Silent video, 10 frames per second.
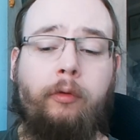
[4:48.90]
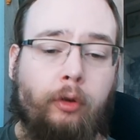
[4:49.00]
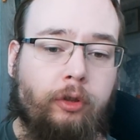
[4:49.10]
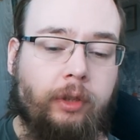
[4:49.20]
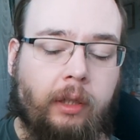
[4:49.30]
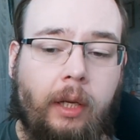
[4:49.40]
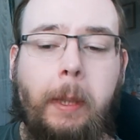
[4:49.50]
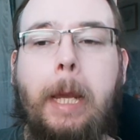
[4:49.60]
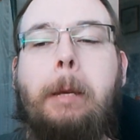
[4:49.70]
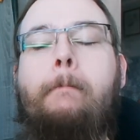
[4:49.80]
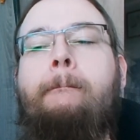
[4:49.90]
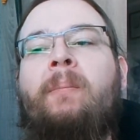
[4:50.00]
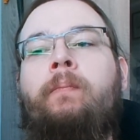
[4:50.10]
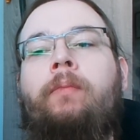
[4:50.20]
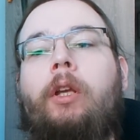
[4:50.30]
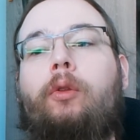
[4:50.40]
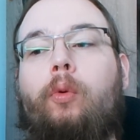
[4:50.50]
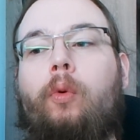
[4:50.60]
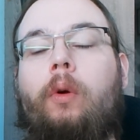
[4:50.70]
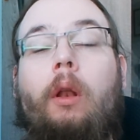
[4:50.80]
Unfortunately,
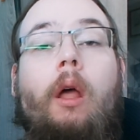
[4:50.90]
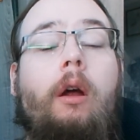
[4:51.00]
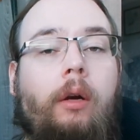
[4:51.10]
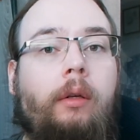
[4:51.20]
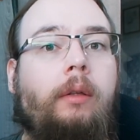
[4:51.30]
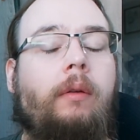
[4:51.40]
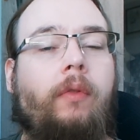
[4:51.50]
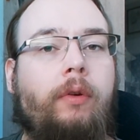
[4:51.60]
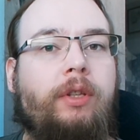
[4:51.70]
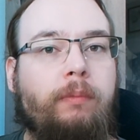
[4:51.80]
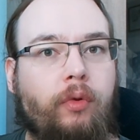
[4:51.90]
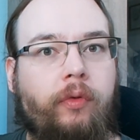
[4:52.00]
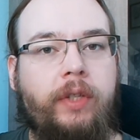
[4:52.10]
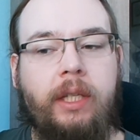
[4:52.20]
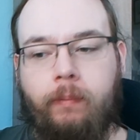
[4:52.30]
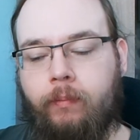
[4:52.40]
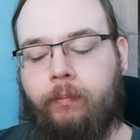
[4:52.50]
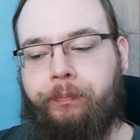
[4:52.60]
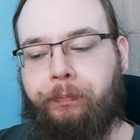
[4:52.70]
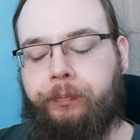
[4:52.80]
to learn those moves,
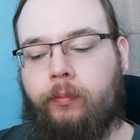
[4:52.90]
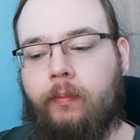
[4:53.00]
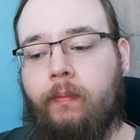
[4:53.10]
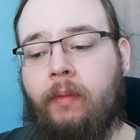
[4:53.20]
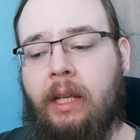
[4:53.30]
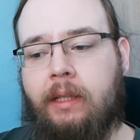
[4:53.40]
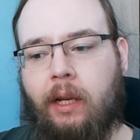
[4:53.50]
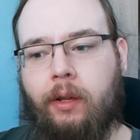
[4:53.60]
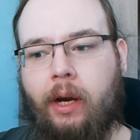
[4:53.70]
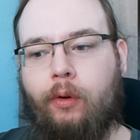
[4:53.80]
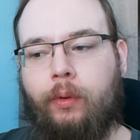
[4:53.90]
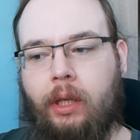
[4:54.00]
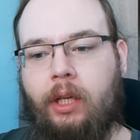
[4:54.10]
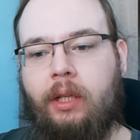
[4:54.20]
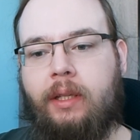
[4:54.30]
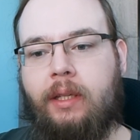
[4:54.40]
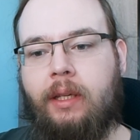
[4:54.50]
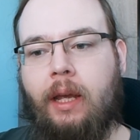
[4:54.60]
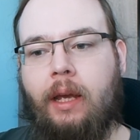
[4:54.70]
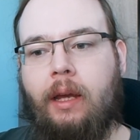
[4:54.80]
Tanaraku
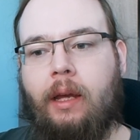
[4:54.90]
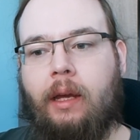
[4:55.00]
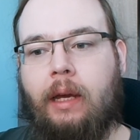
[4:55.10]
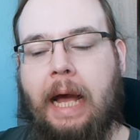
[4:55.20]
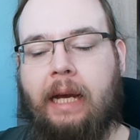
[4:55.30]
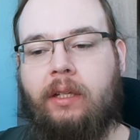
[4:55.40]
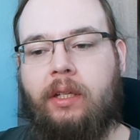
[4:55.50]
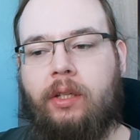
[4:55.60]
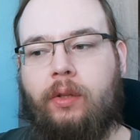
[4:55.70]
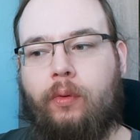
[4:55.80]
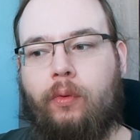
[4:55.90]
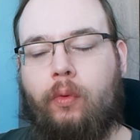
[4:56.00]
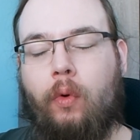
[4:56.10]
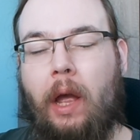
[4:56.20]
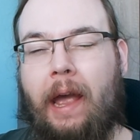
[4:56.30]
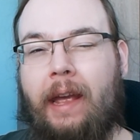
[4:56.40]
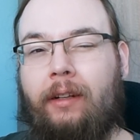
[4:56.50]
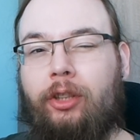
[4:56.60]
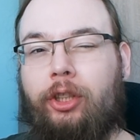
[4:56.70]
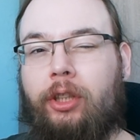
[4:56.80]
needs uh, access to
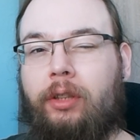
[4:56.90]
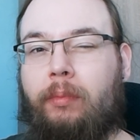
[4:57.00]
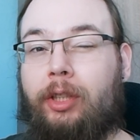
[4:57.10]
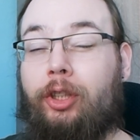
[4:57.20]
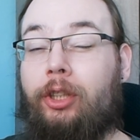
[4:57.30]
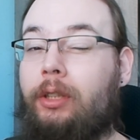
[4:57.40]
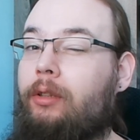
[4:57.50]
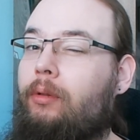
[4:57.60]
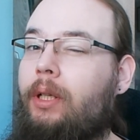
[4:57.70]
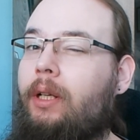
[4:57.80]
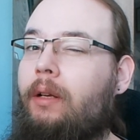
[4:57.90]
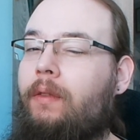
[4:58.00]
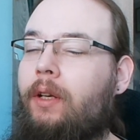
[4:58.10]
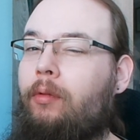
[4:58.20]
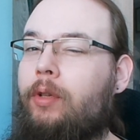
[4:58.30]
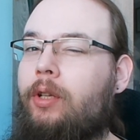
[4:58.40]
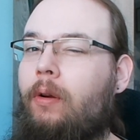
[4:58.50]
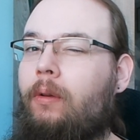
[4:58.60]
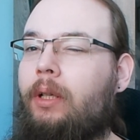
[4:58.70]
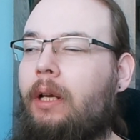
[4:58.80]
ancient machinery, I think it was
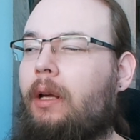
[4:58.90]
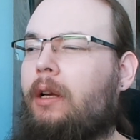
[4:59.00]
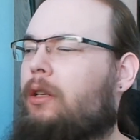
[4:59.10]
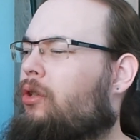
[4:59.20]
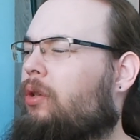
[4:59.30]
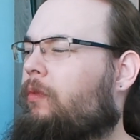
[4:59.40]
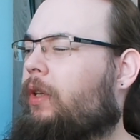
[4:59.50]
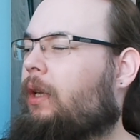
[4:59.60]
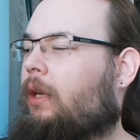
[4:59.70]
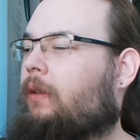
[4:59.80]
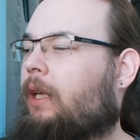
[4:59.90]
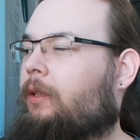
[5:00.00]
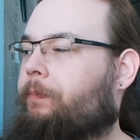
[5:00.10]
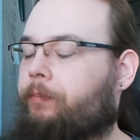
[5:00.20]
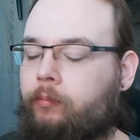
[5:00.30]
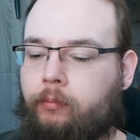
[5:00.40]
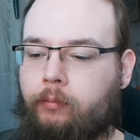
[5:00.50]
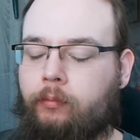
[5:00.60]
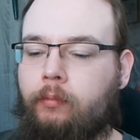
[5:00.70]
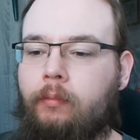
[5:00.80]
called, something like that.
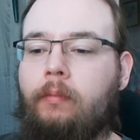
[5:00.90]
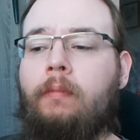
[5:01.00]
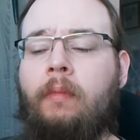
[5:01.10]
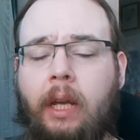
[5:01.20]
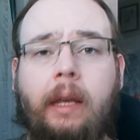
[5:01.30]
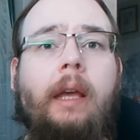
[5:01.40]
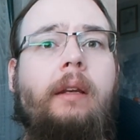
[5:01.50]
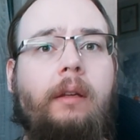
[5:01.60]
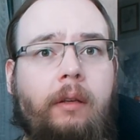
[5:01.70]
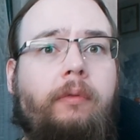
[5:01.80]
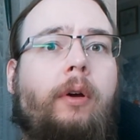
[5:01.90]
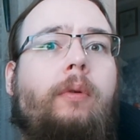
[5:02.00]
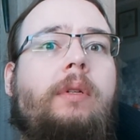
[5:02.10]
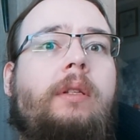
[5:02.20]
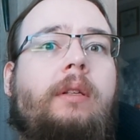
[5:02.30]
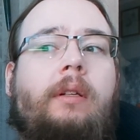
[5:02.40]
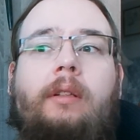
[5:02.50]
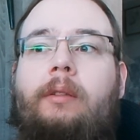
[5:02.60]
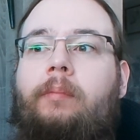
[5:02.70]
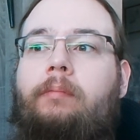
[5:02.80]
Again, evokes
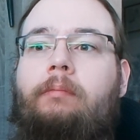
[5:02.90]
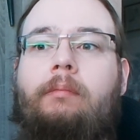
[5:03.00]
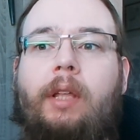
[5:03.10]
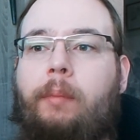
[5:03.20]
um,